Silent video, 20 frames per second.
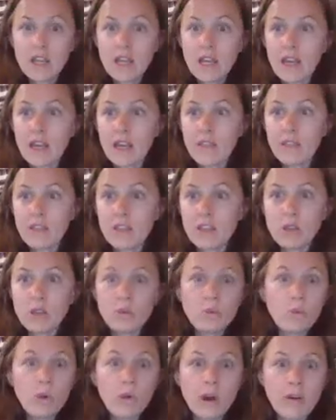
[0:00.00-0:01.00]
and that
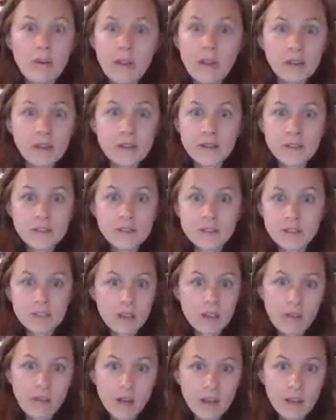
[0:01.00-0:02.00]
you worry
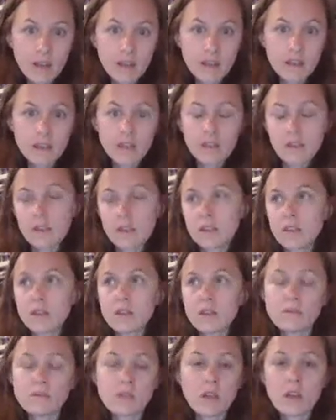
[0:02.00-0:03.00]
unnecessarily and that
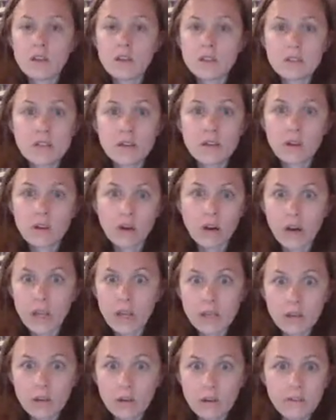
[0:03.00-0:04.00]
you turn down
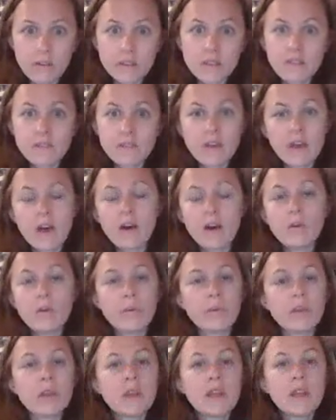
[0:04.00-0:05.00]
kind offers of
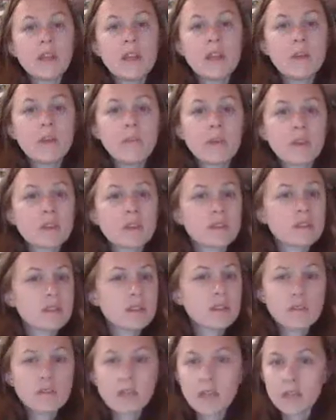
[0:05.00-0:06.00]
help because they
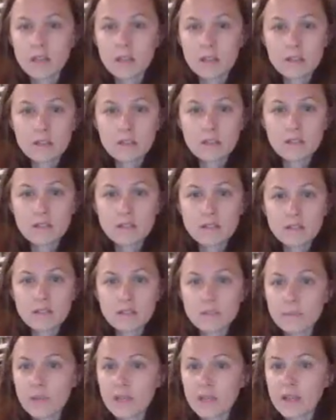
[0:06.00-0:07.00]
don't get it. It
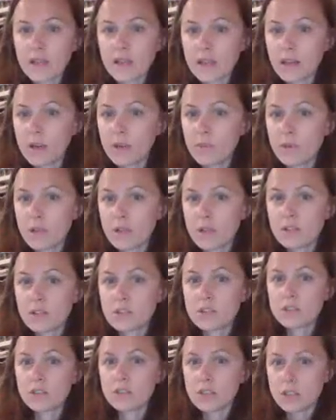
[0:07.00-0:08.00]
doesn't matter how
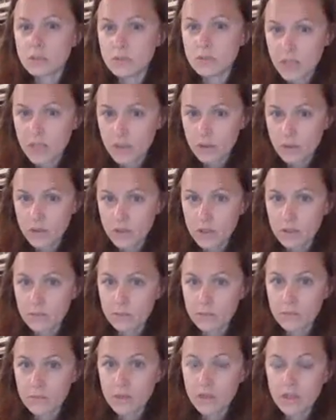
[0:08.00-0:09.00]
much you tell
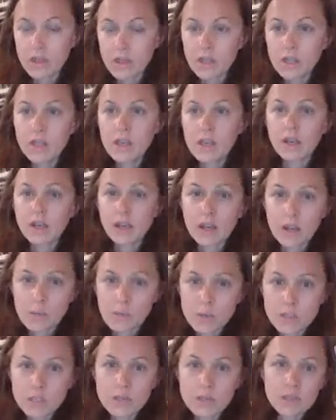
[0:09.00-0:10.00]
them and how
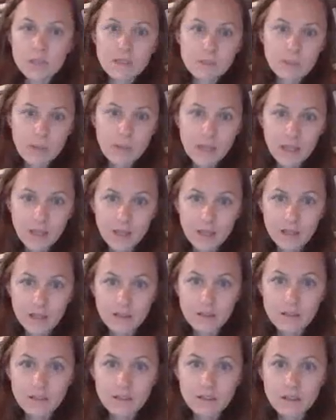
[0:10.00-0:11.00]
much you
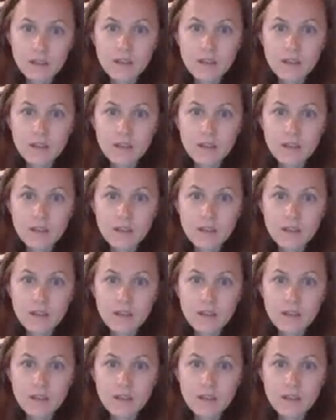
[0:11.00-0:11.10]
explain,